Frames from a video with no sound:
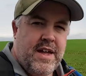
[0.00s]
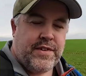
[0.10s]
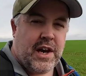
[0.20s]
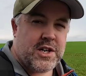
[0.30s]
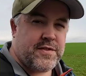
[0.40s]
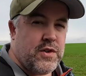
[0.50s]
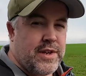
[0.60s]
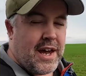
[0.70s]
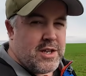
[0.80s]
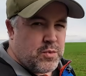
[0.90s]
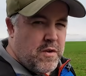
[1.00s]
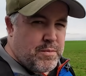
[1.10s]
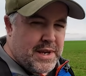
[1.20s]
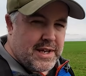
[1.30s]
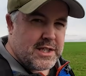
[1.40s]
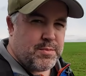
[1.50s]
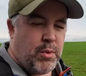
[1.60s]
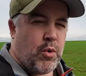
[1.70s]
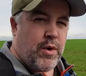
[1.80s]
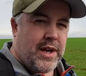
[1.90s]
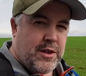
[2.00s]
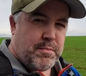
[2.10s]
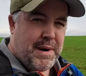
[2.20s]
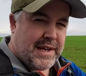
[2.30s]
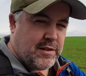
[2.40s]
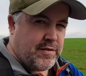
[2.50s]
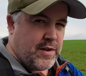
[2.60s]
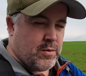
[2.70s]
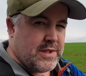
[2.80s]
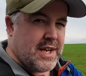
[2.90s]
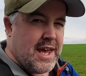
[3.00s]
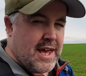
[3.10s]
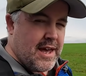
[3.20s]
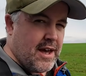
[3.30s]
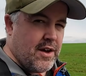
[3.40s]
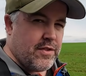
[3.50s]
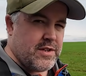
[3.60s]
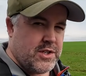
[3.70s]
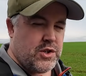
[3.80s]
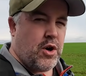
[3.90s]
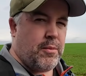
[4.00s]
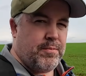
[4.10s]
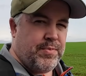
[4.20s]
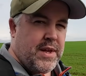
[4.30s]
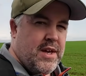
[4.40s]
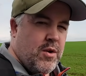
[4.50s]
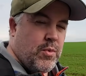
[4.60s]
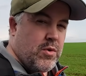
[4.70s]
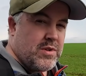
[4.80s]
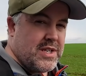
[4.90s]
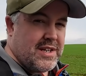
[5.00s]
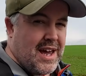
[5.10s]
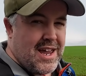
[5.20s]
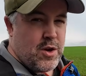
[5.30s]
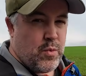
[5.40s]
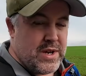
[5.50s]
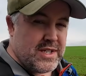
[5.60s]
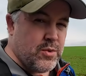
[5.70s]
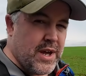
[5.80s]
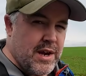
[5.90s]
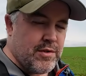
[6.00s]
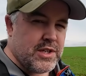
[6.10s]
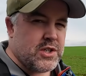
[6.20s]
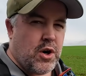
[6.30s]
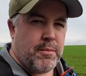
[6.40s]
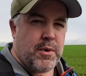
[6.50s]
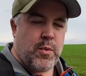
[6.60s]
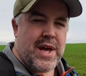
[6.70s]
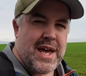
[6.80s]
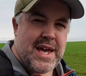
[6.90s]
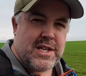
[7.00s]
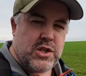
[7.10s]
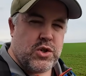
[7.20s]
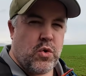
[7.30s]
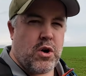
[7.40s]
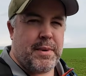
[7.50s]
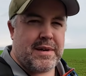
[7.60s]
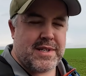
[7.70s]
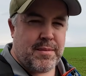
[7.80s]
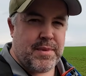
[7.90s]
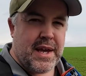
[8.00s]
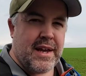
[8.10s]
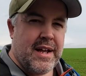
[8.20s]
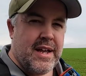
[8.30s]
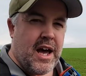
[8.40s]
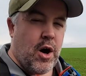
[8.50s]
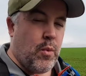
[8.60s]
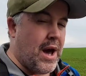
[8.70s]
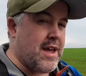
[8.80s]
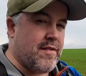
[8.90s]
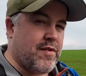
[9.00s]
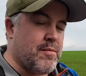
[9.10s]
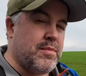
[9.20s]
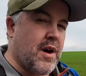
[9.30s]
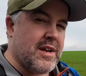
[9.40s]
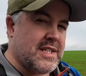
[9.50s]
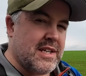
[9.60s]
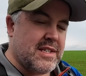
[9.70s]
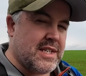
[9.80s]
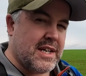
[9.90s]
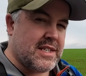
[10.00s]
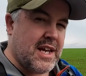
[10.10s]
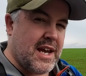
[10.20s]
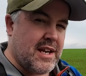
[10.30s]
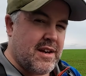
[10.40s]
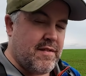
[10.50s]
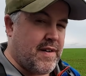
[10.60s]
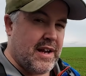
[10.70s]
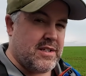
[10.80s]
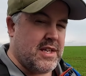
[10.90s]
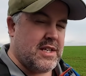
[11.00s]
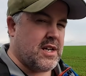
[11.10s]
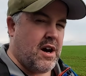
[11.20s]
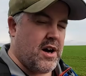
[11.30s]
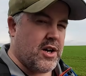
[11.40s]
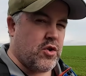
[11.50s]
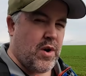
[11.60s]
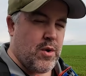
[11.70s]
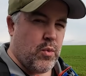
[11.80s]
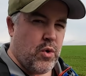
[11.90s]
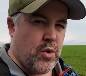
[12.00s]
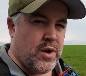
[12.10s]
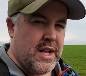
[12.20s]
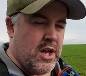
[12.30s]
The last few days we've been exploring the battlefields here at the Somme. Well, today we're still here at the Somme, but we're here to talk about something away from 1916 and in fact the entire Great War.